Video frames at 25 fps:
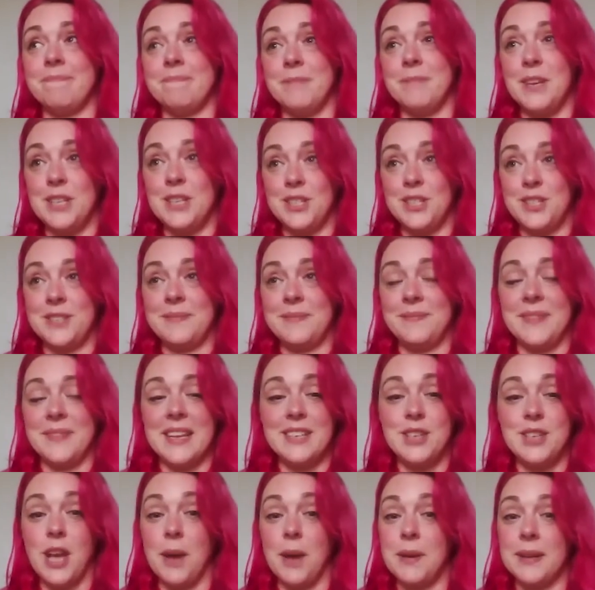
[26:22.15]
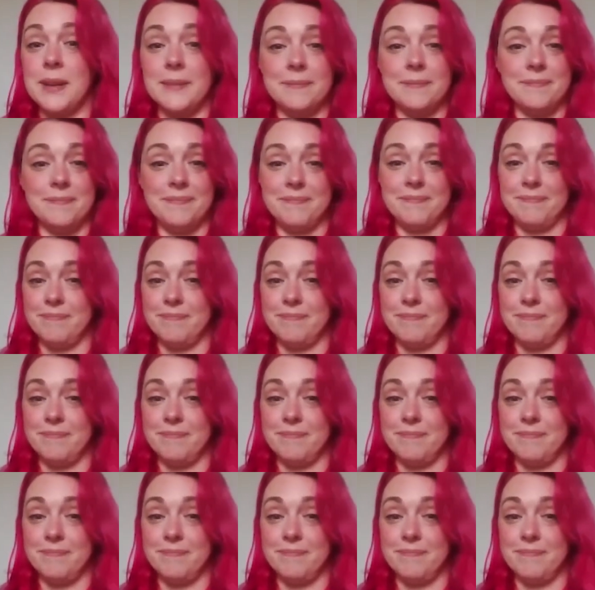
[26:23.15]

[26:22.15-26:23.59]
which is going